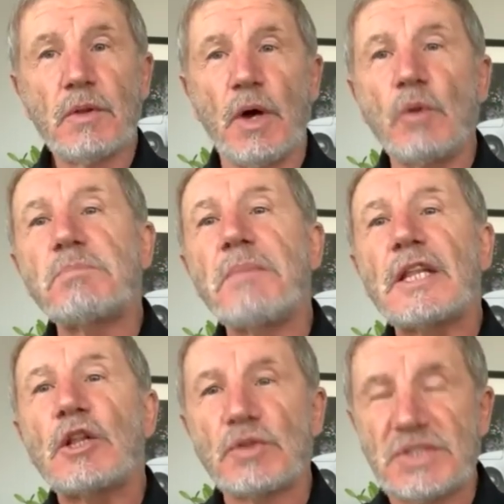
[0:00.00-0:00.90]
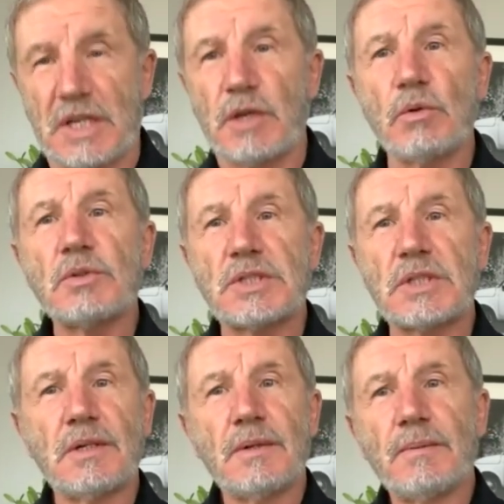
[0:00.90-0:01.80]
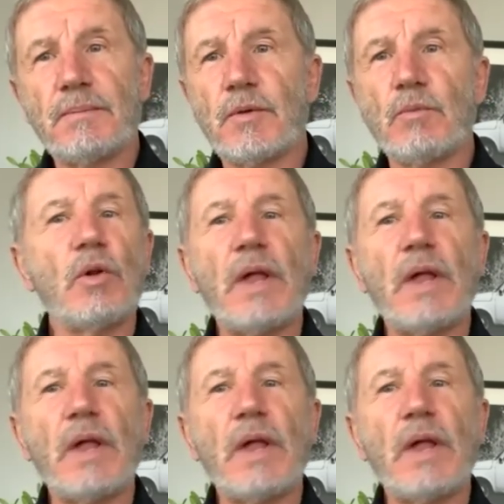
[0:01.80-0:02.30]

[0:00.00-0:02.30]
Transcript: Those mental skills will